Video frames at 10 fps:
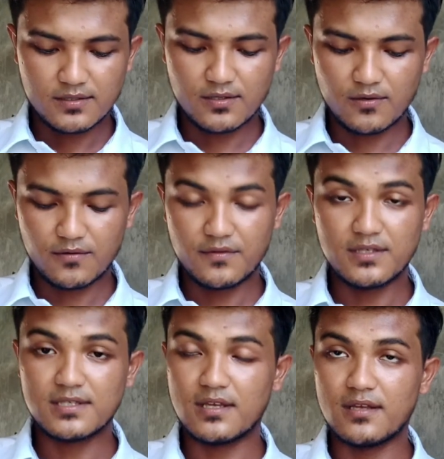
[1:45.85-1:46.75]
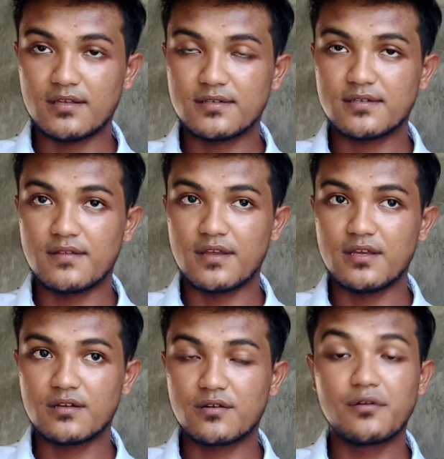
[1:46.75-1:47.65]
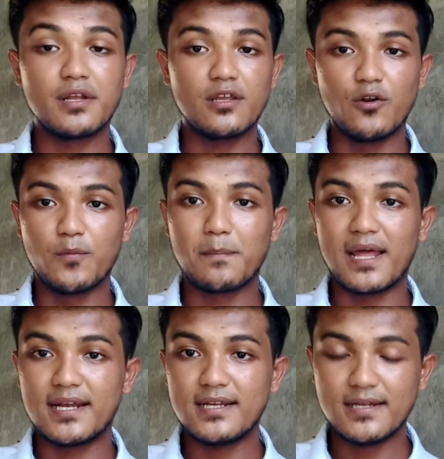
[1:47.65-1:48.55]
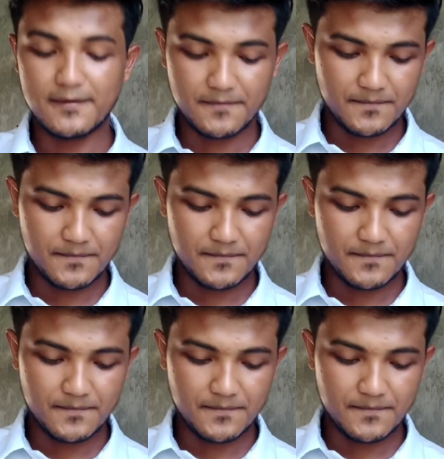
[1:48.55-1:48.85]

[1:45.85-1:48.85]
So this is the curriculum plan,